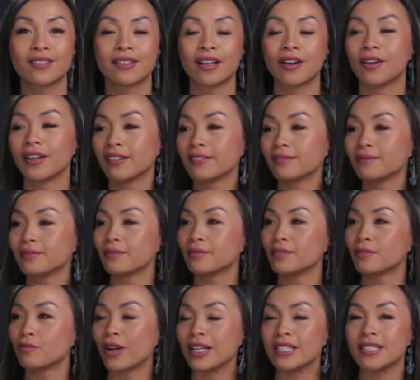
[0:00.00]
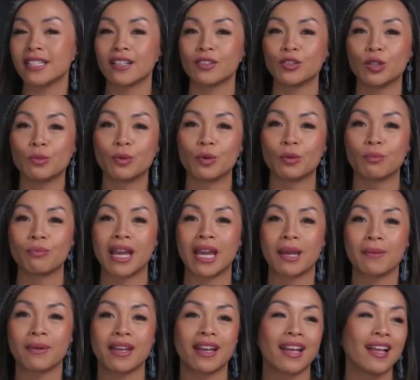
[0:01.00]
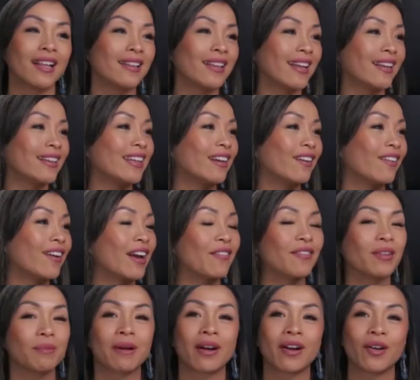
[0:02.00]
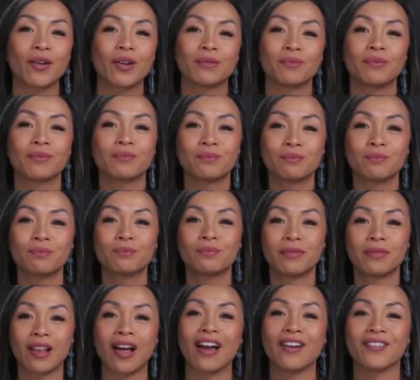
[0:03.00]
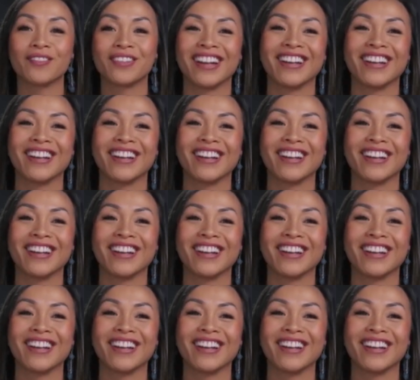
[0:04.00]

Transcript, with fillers: going raising a newborn baby and then you know having my own life.